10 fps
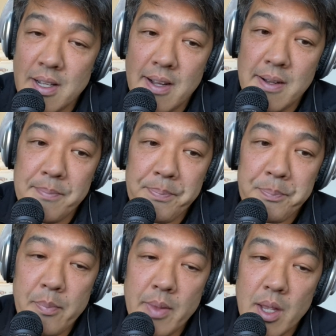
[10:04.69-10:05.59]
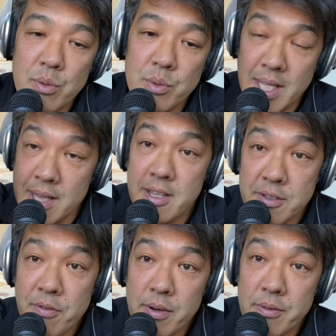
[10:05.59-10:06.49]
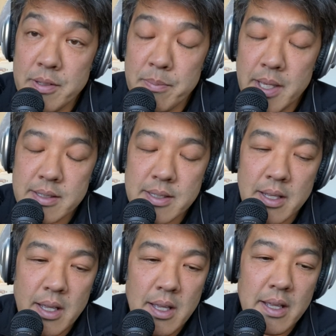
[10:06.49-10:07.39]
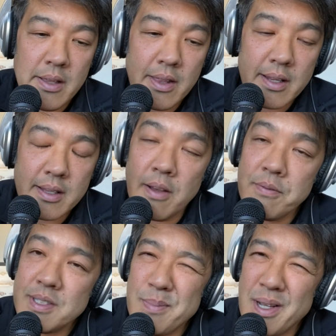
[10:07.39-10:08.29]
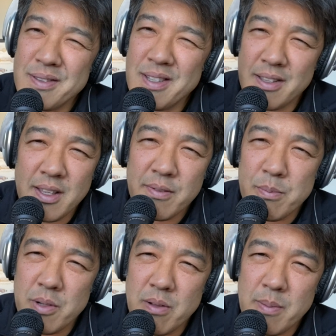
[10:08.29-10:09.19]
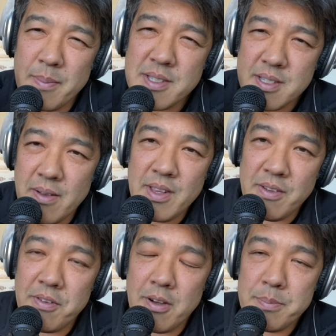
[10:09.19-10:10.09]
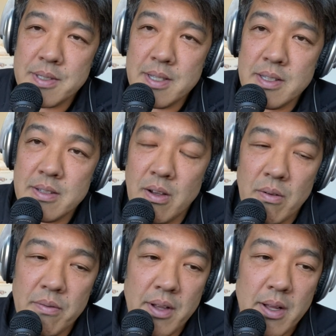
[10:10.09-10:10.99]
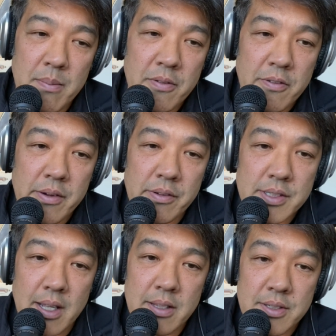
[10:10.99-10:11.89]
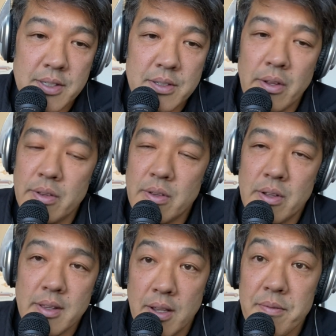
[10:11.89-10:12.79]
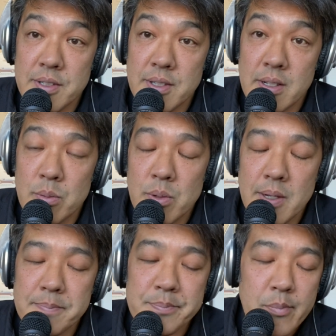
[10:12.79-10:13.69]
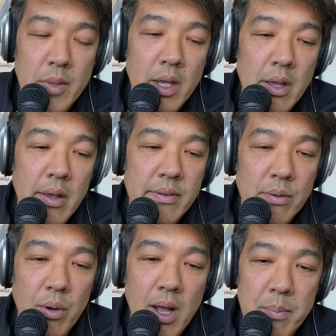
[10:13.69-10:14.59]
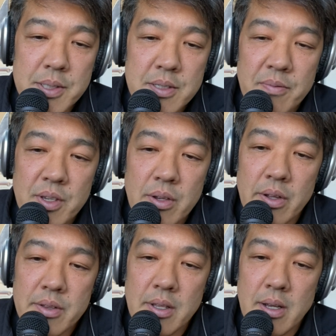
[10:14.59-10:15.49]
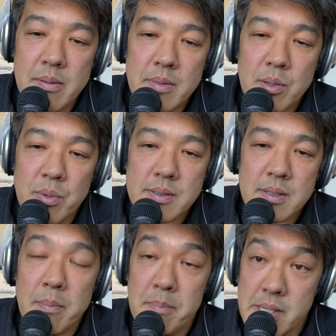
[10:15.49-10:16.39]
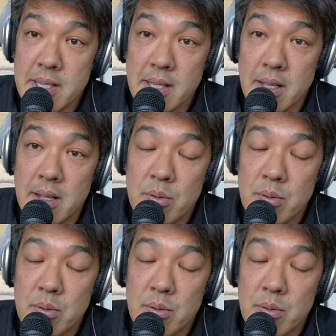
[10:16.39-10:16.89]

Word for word: Um, in this fragrant mix. And that covers about, I think from what I remember, 75% of um, fragrance allergies, not, not every single one. So what happens if you got um, the ones that are missing?